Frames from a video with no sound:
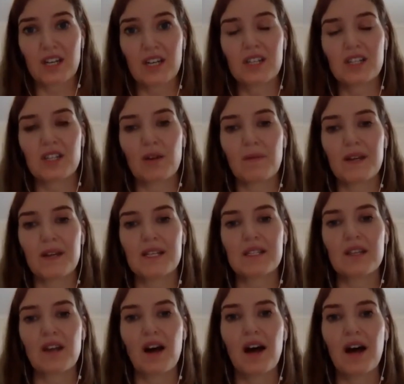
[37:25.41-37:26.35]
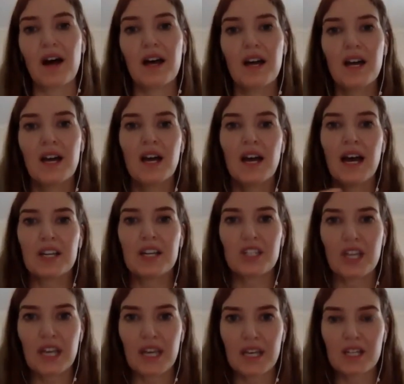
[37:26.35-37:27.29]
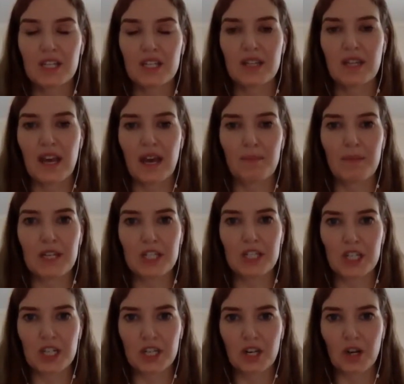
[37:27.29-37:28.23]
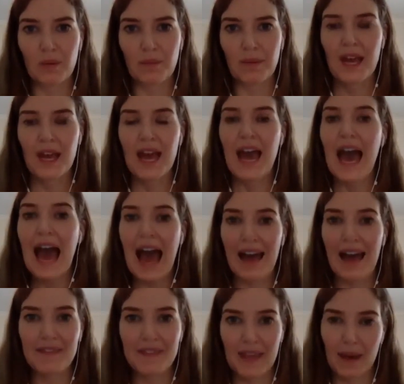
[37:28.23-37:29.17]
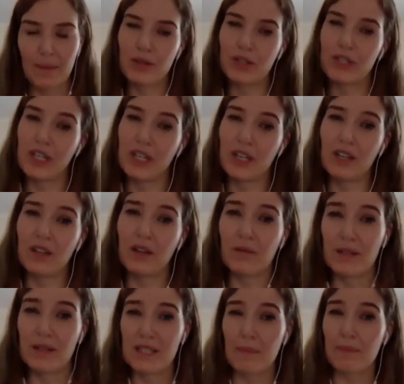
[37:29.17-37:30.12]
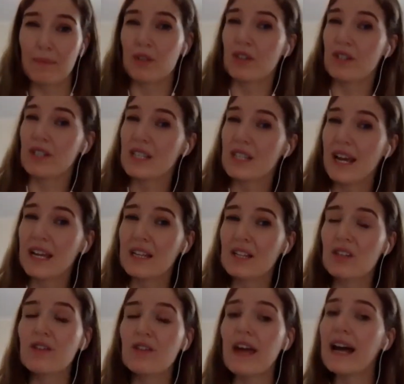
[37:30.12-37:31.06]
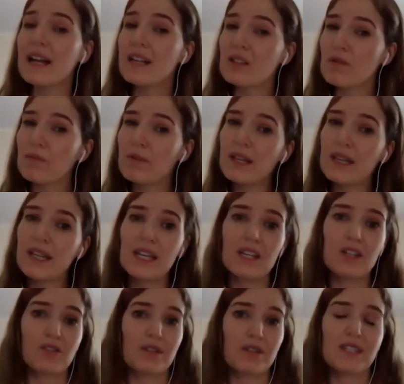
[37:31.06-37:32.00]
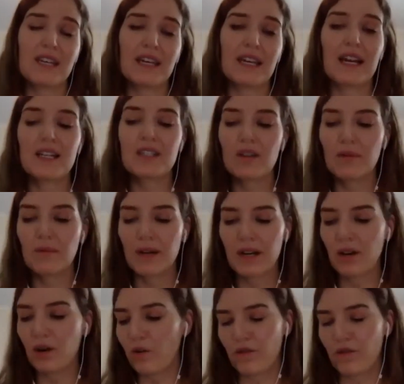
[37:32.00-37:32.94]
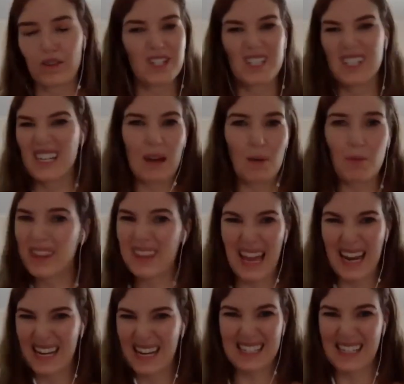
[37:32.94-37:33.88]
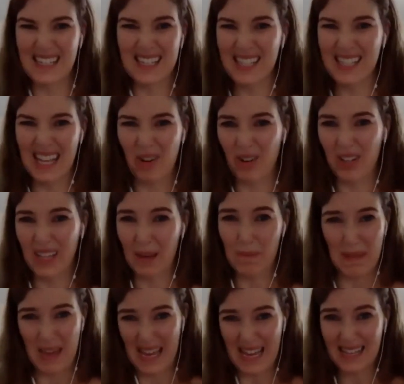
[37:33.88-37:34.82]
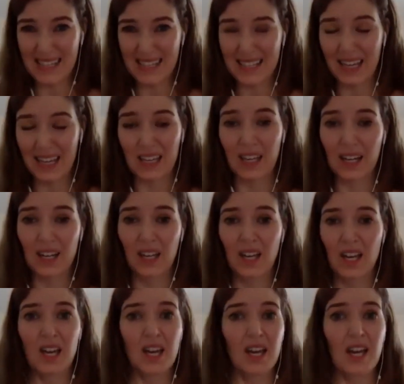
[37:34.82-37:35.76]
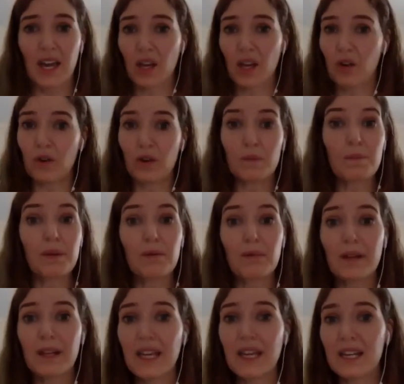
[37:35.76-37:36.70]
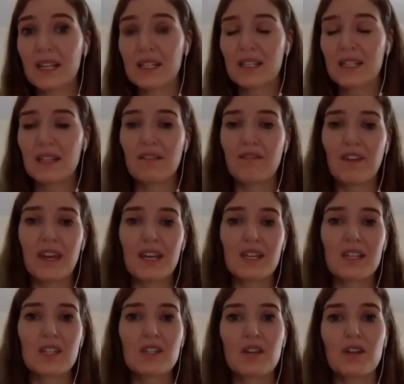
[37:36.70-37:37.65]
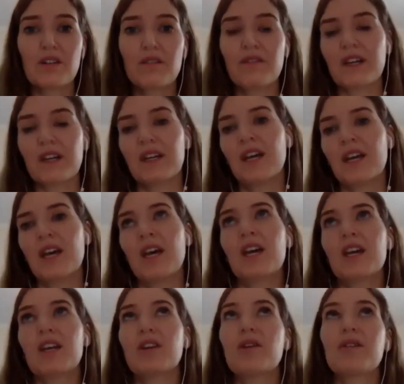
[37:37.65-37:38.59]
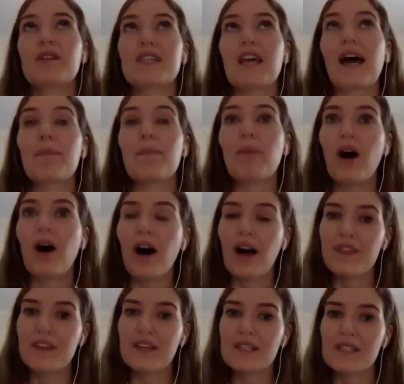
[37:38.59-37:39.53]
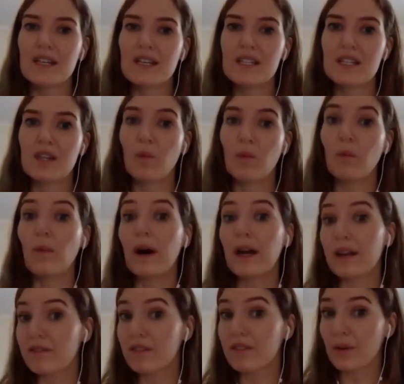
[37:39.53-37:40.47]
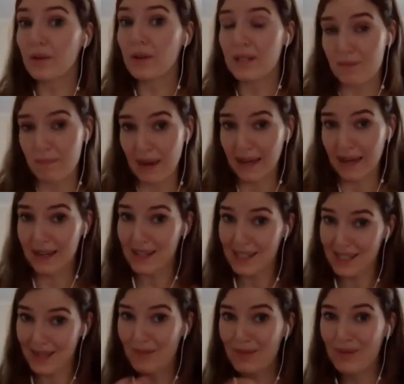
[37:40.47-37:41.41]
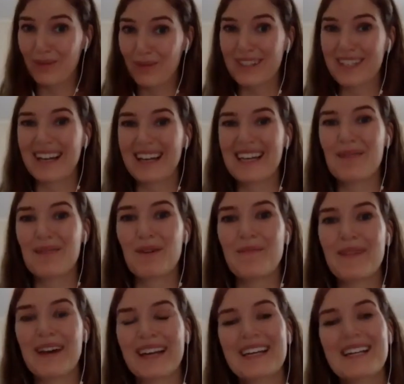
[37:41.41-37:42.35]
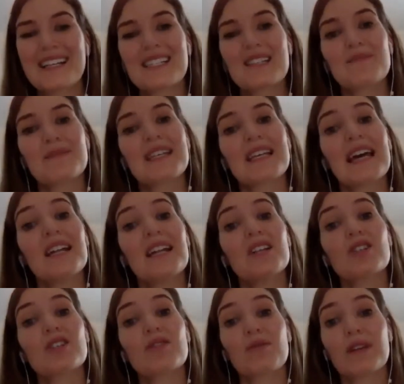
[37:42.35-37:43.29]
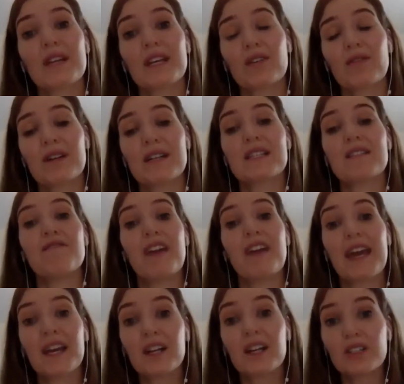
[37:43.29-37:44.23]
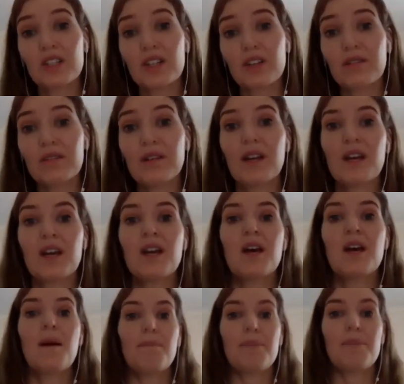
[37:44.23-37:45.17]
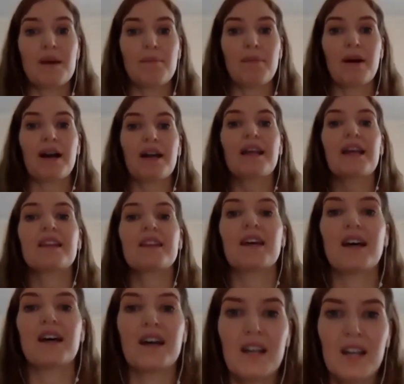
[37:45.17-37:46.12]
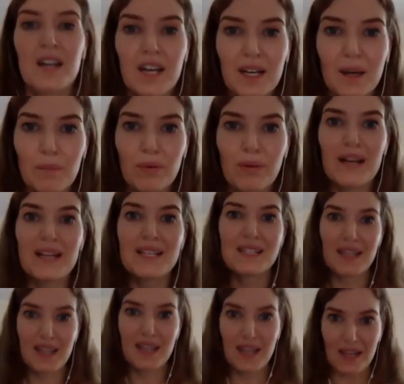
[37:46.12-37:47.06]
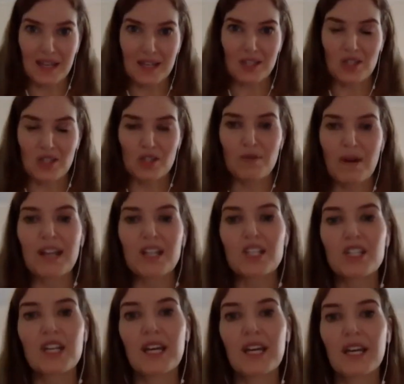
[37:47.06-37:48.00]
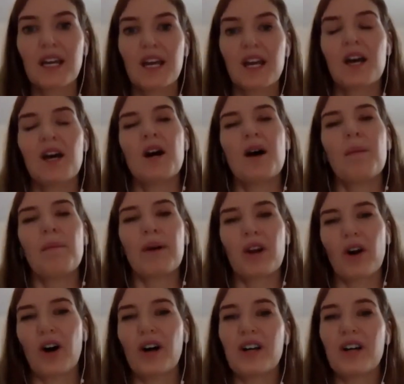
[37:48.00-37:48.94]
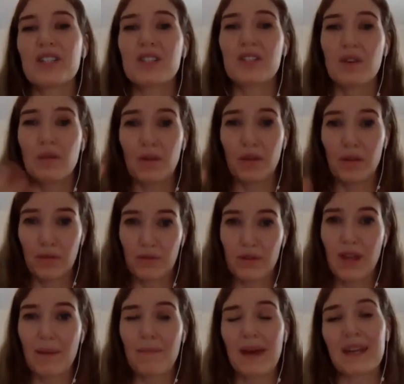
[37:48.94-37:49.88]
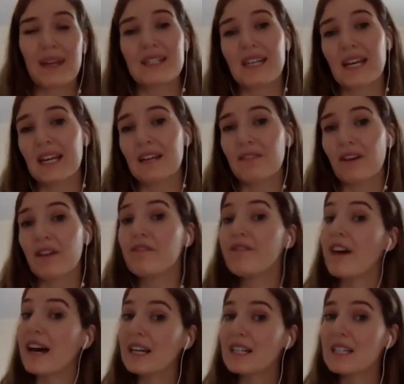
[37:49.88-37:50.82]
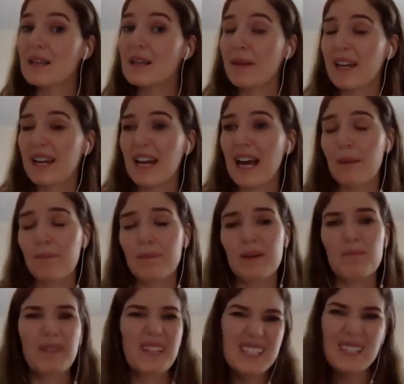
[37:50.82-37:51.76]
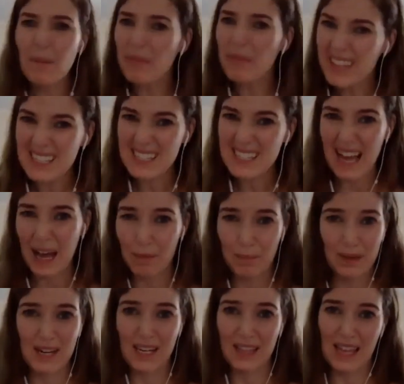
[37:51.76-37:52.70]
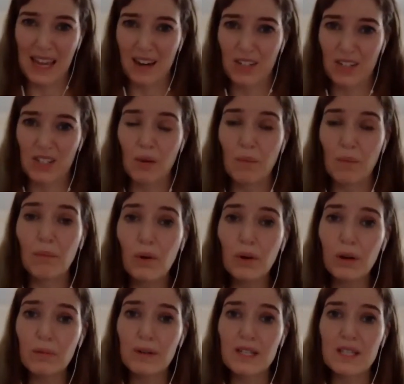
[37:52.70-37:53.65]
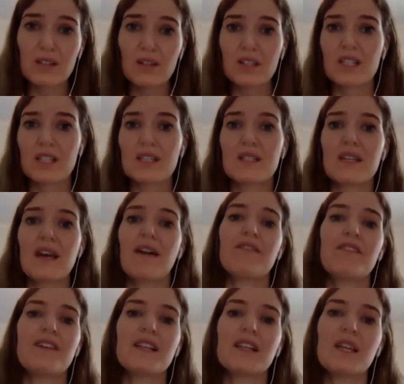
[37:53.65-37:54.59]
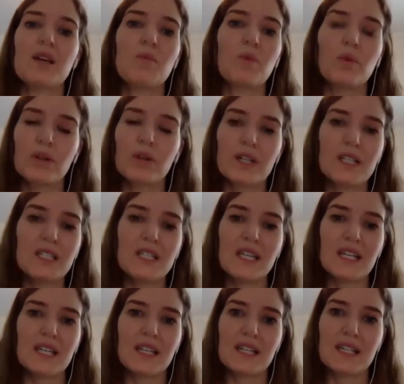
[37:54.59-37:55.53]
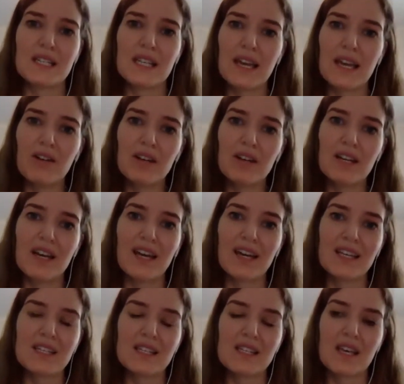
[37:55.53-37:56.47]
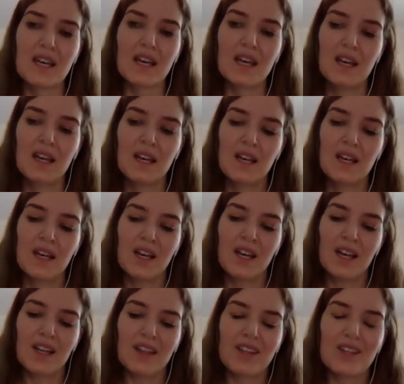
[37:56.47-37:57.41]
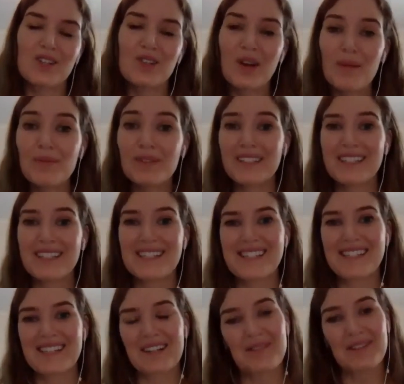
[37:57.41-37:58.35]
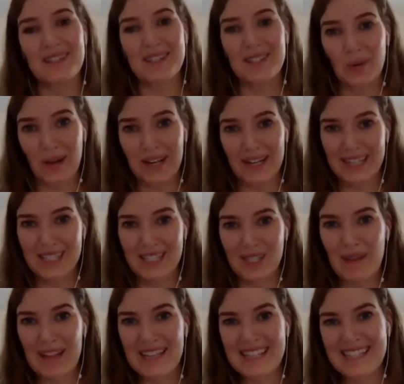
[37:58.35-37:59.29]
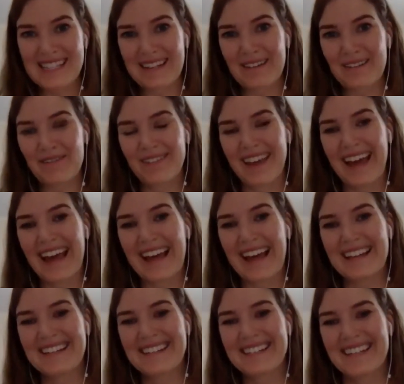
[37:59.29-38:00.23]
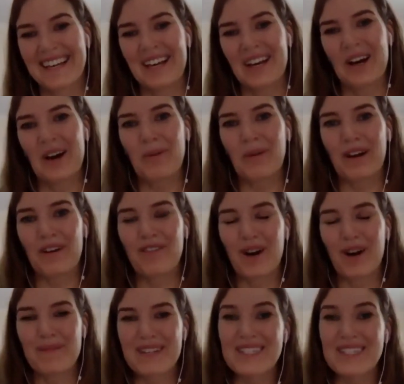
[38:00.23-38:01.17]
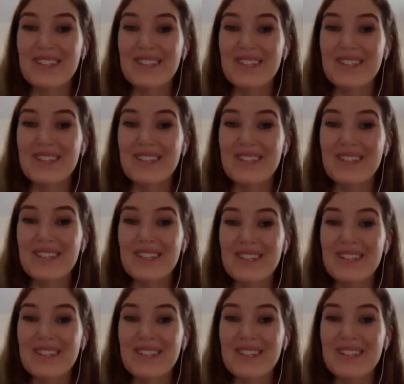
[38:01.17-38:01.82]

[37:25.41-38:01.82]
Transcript: So we saw a change in the epigenome at that particular receptor site. So that's really interesting. And I don't want to overstate what that necessarily means. Like it, it could be related to the vagus nerve. And, you know, this hypothesis that one of yoga's mechanisms, when we're talking about mechanisms again, is through increased vagal tone, be it by like the compressing and stretching but also through that meditative effect that might happen. But something's happening there. So more research is definitely warranted in this area. I guess the the trouble is, you know, it's quite expensive and where pharmaceutical